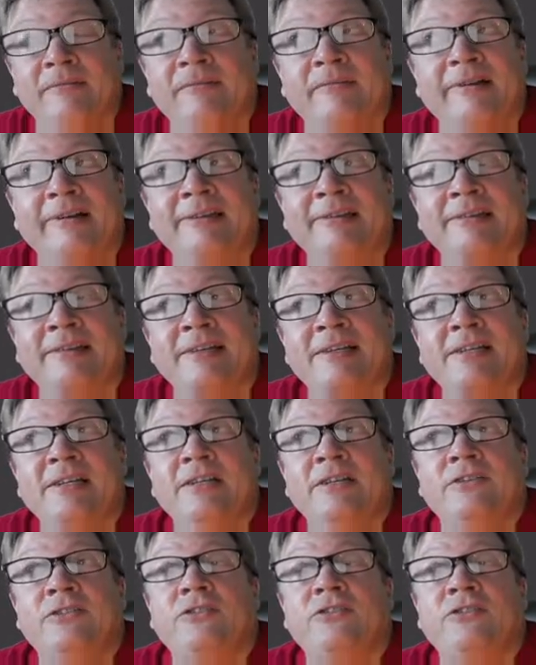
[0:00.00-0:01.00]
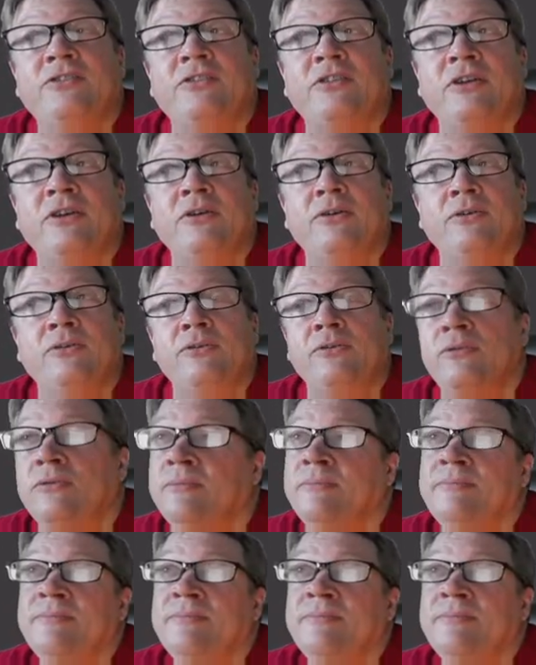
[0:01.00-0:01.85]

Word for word: right? So